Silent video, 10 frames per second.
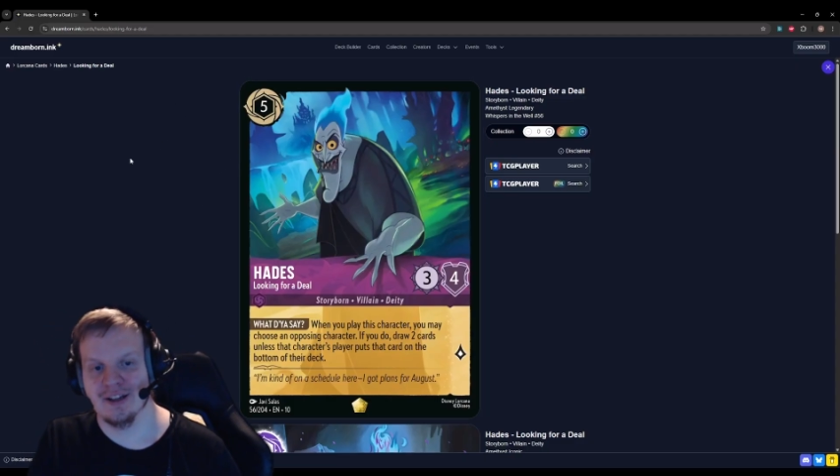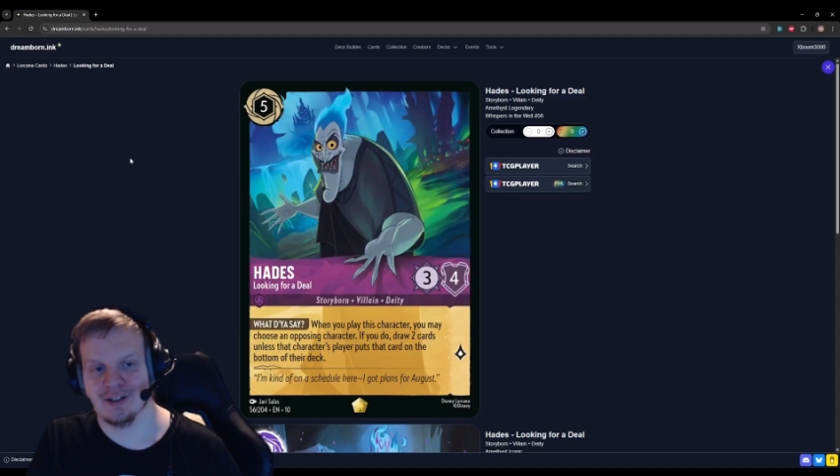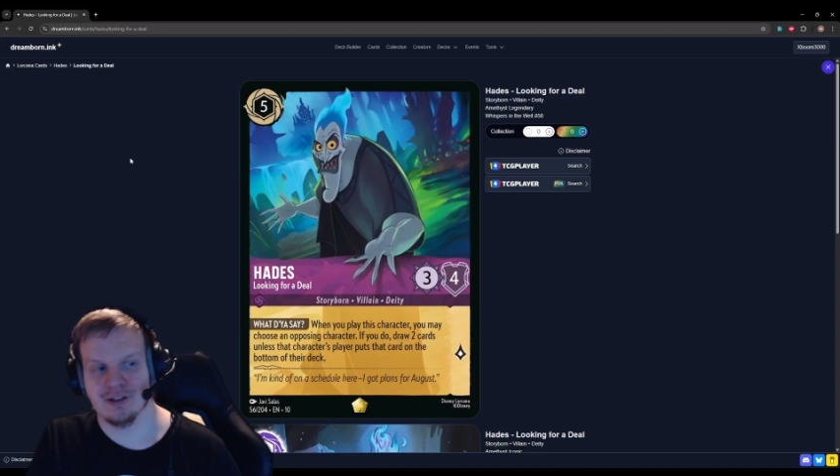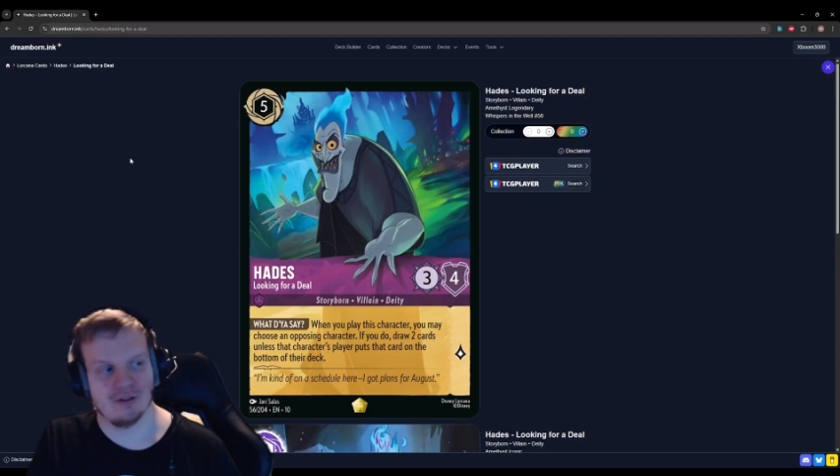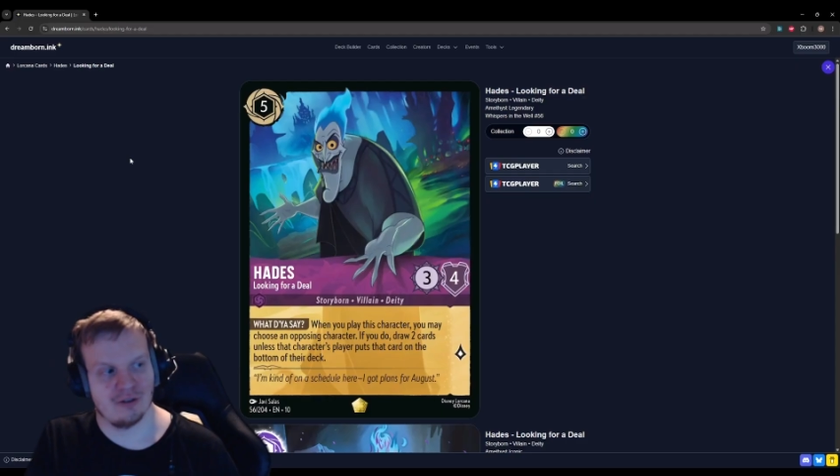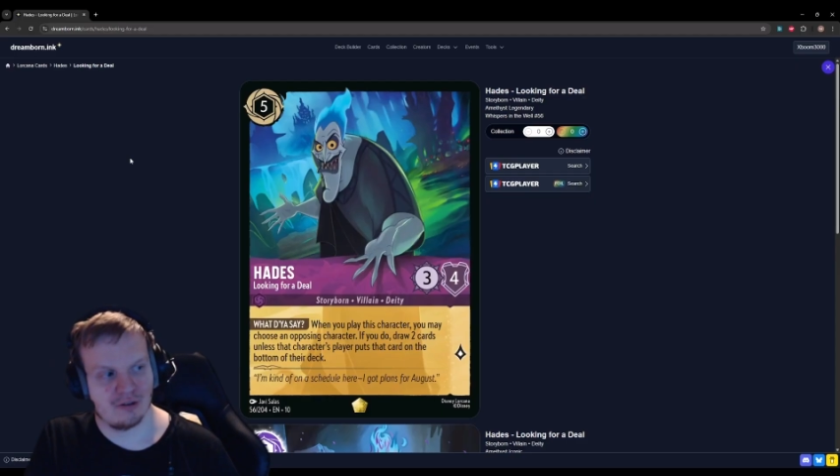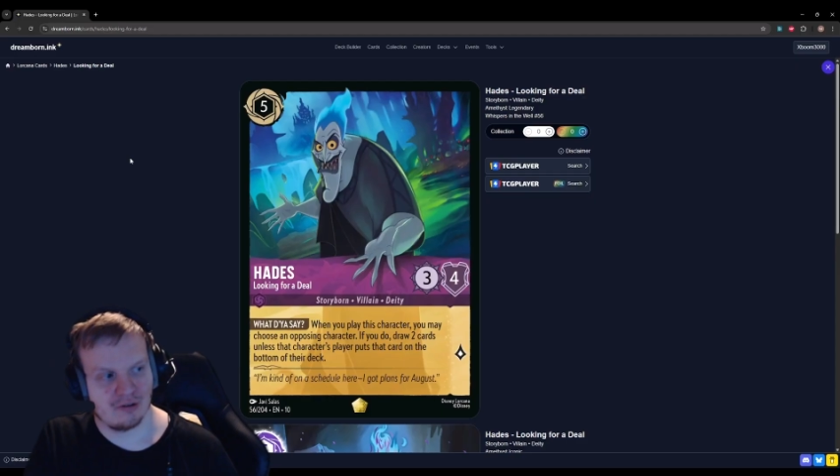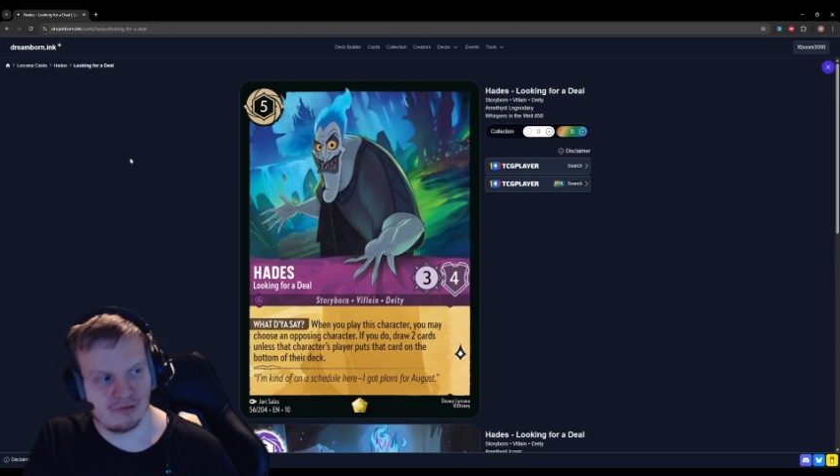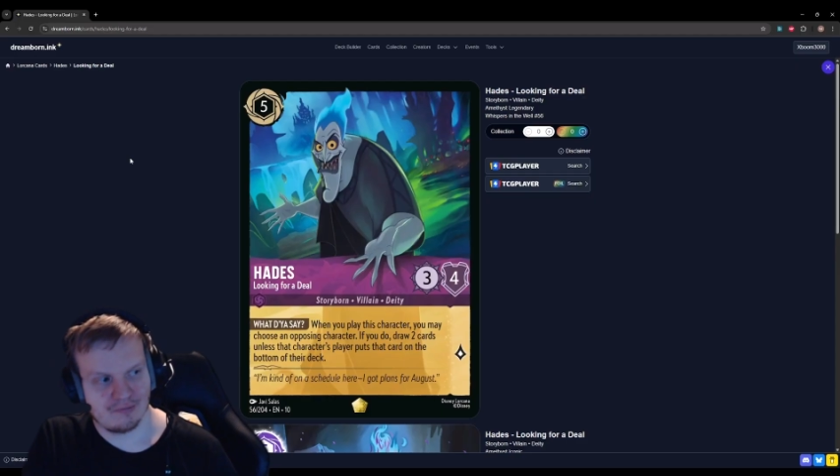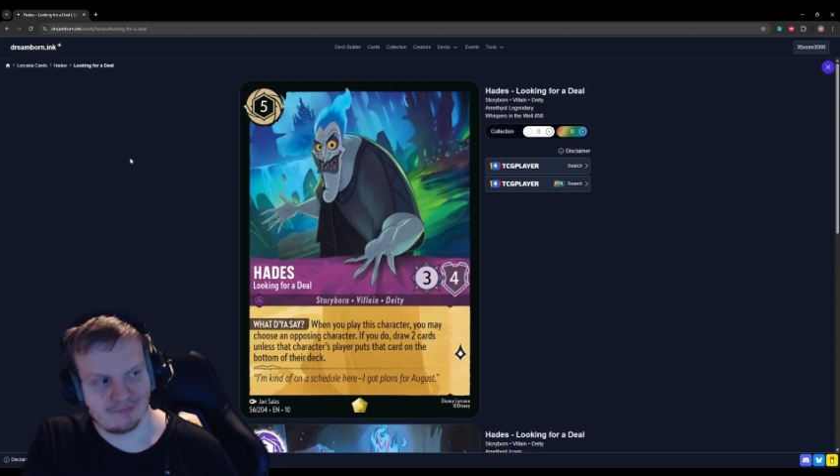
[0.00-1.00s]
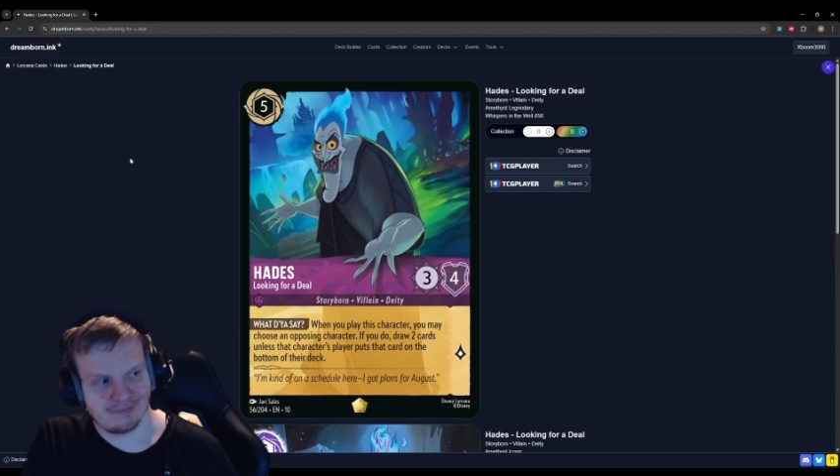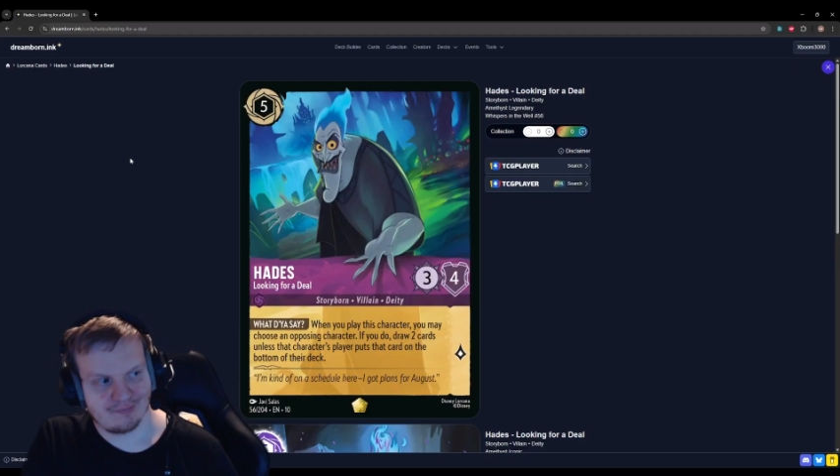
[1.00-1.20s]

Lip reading: so